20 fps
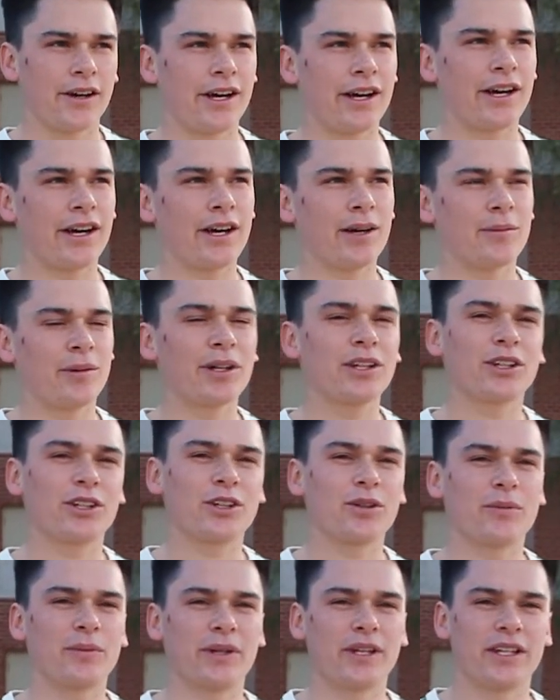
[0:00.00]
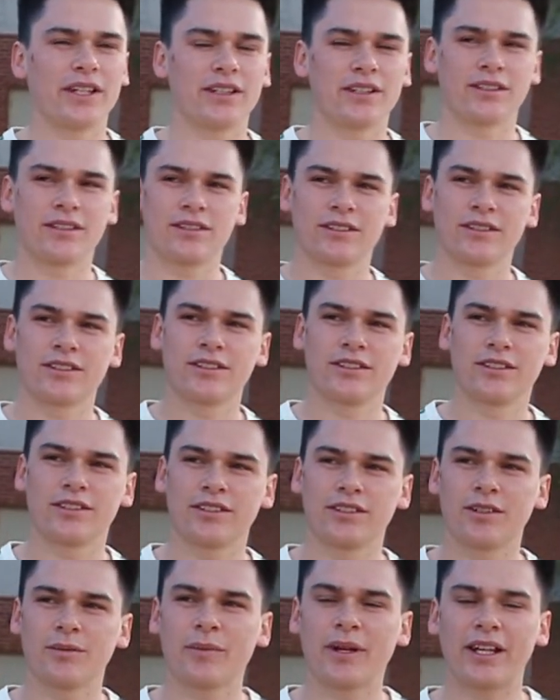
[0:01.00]
A little bit.
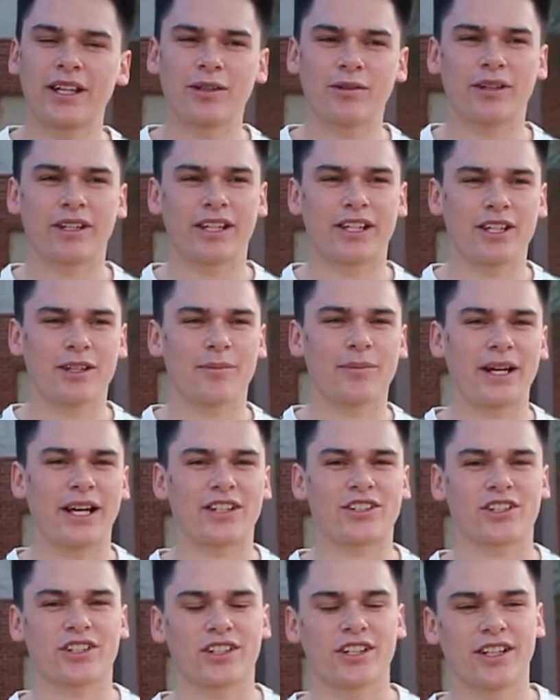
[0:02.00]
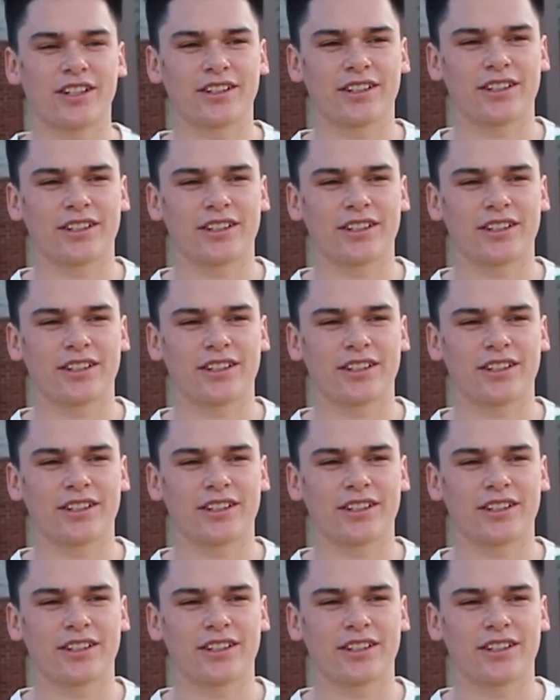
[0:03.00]
You mainly want to get your back check on